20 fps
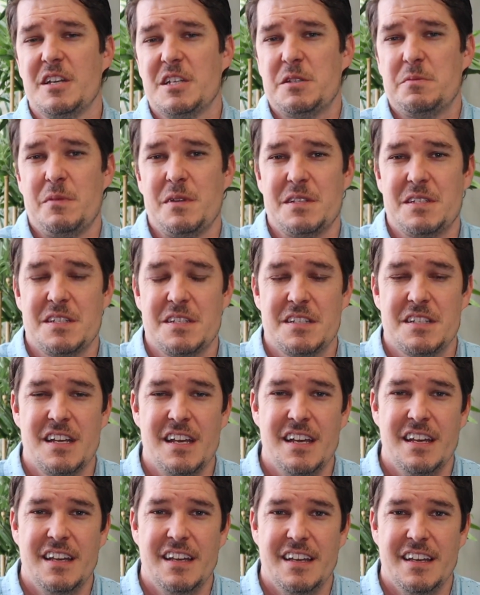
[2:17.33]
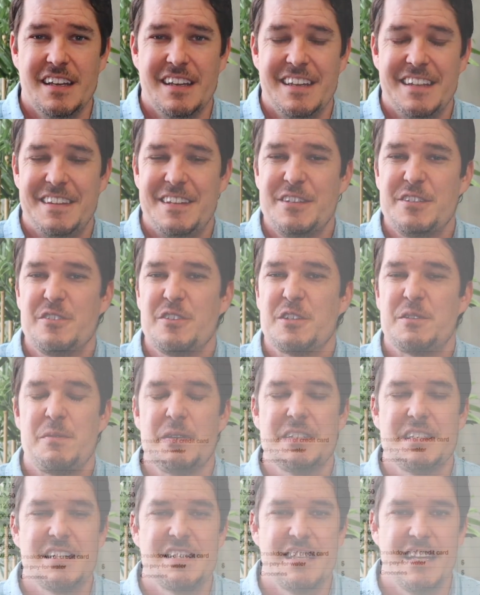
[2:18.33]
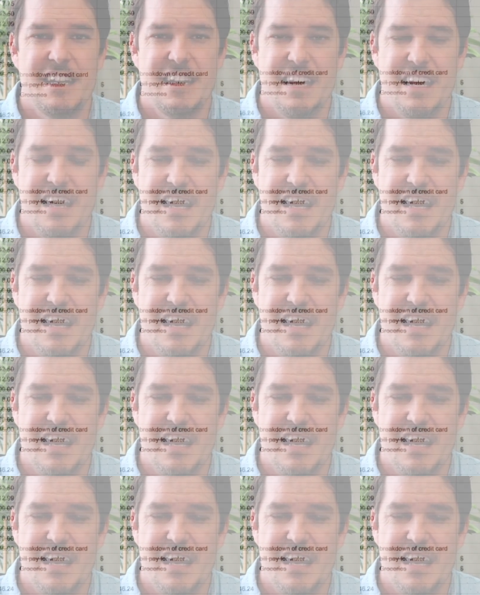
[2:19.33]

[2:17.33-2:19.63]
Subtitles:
expenses. These are expenses that